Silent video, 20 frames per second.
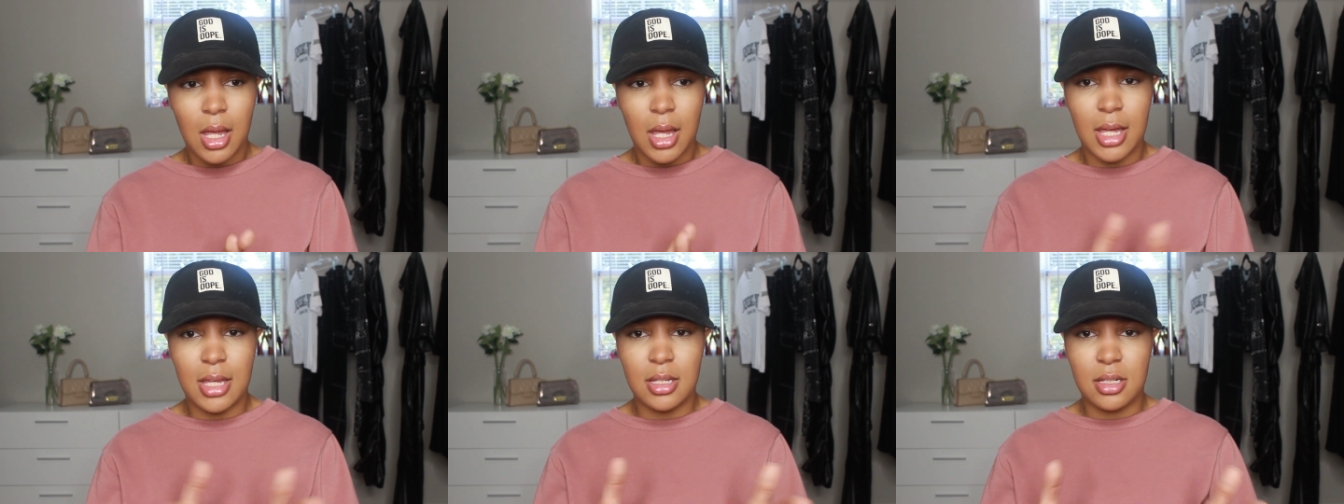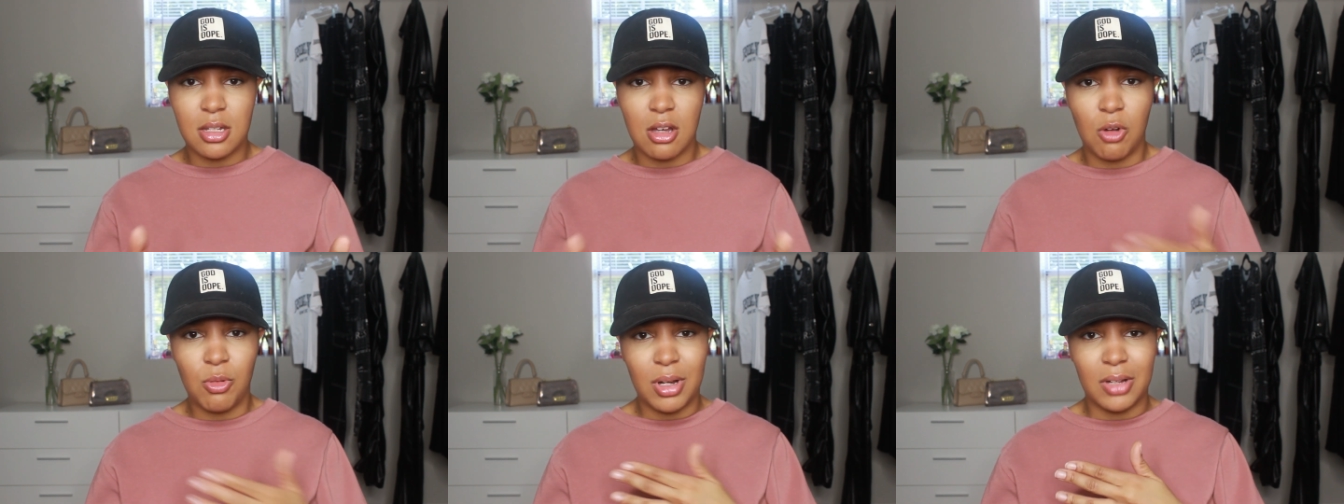and
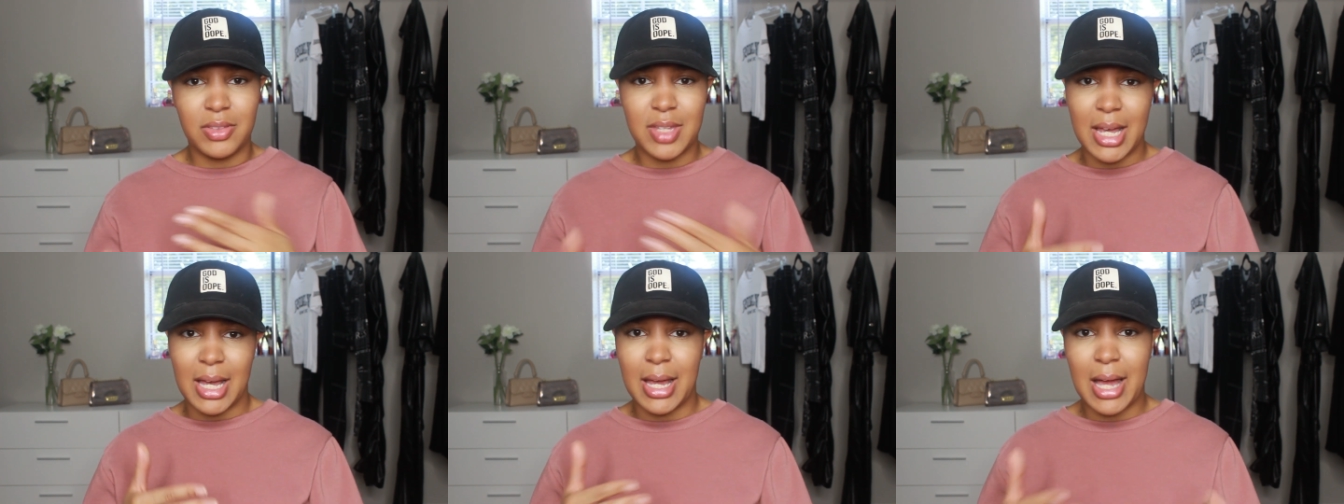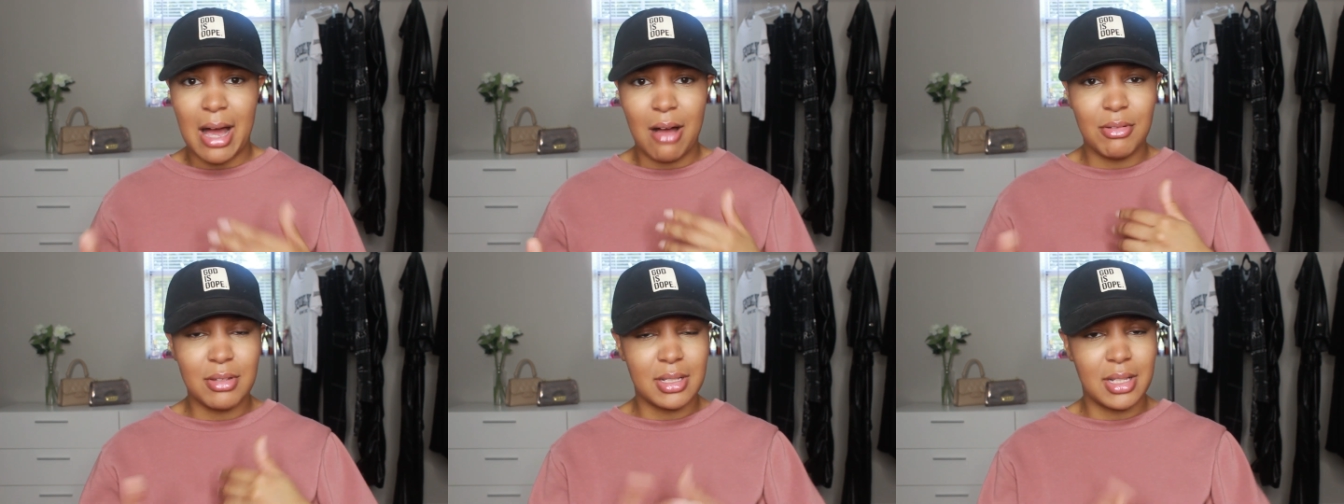so with that
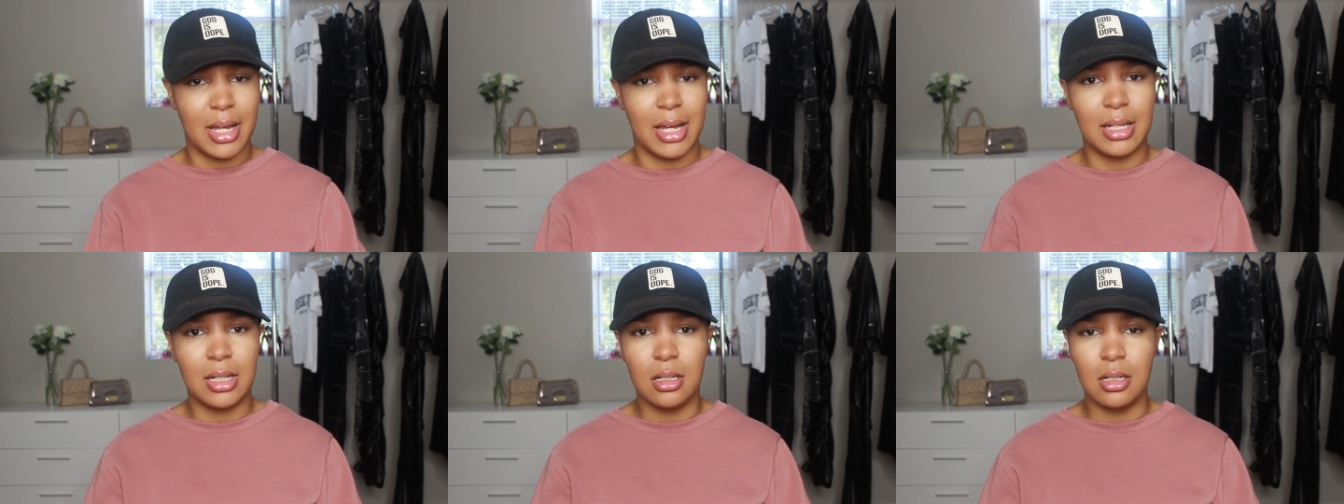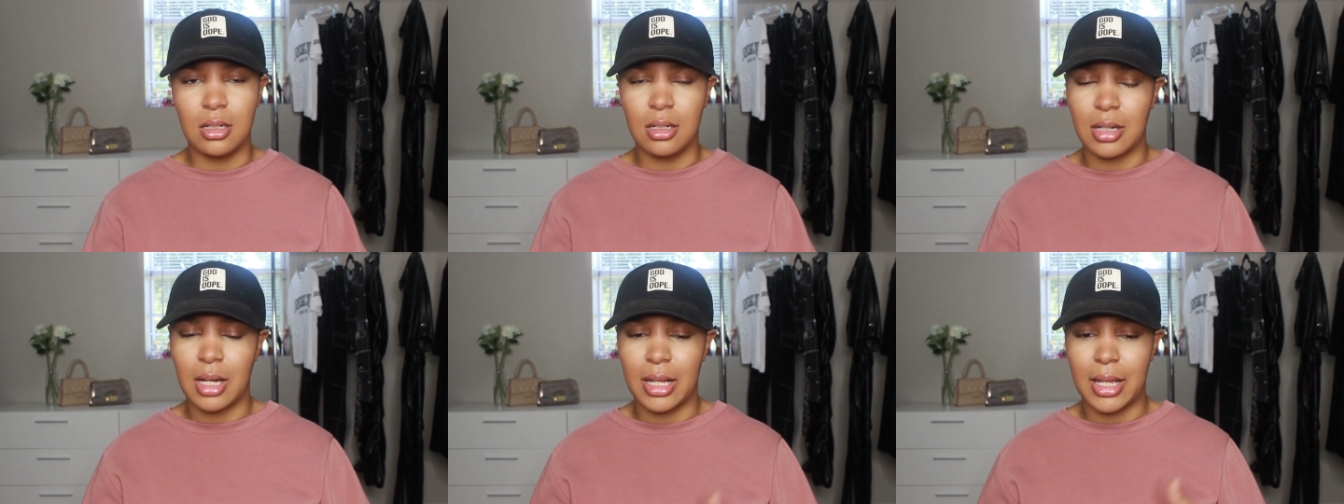I was like
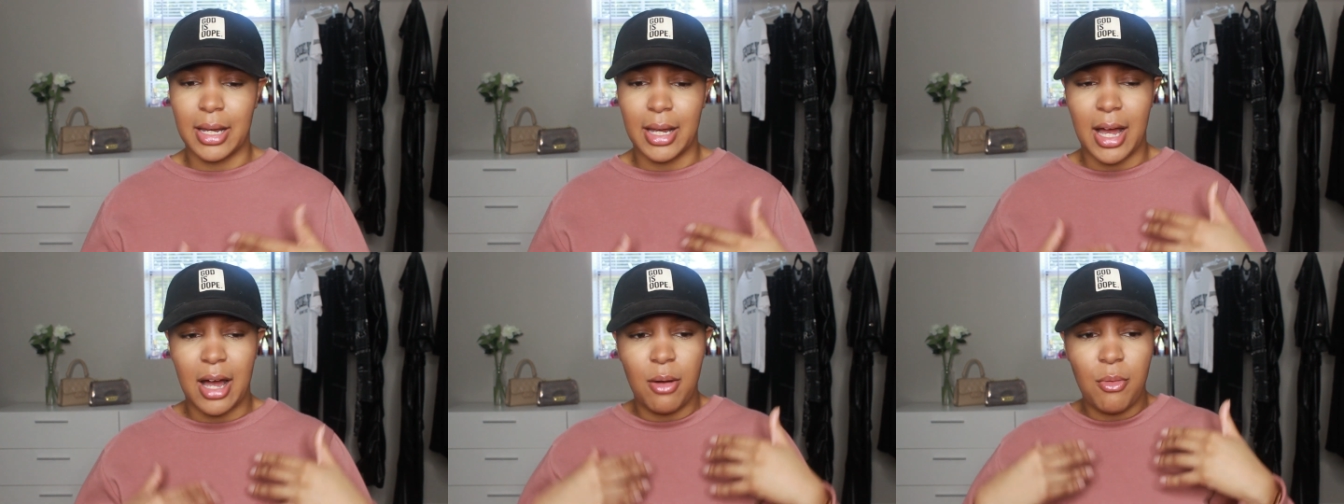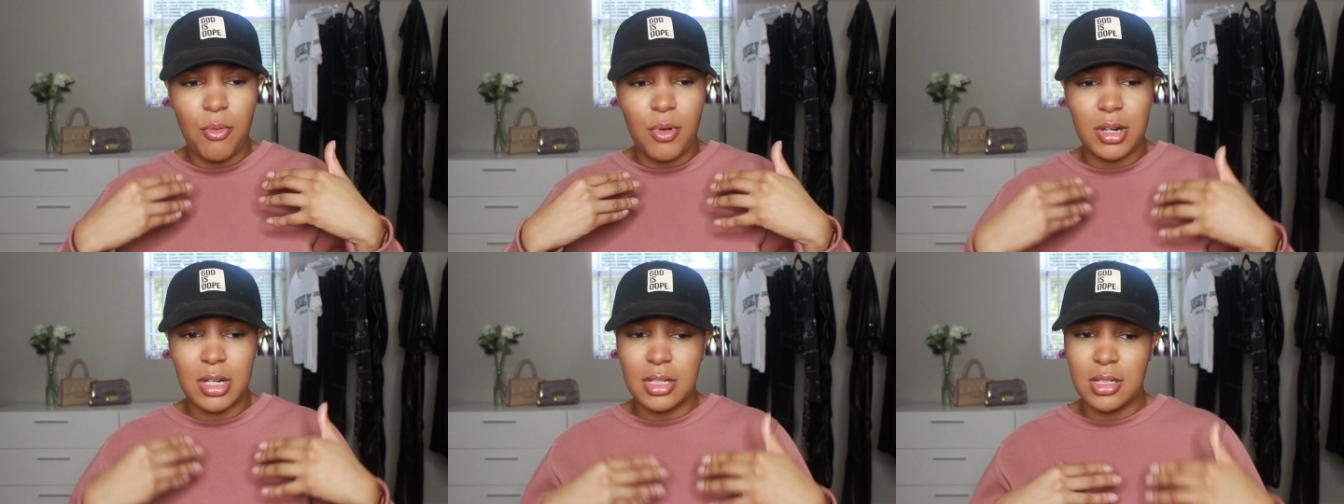look like I
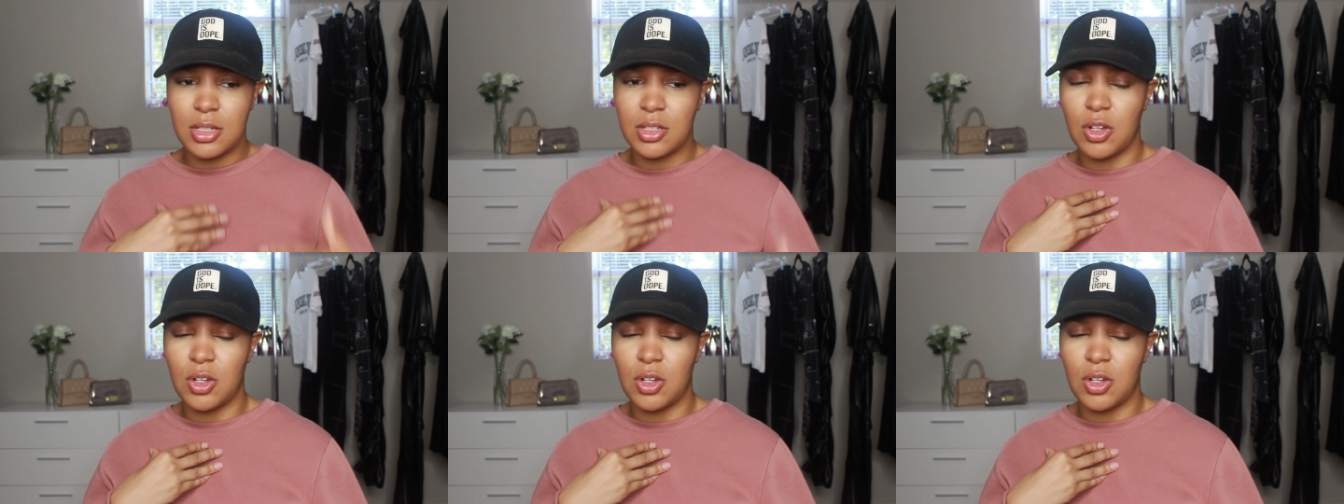want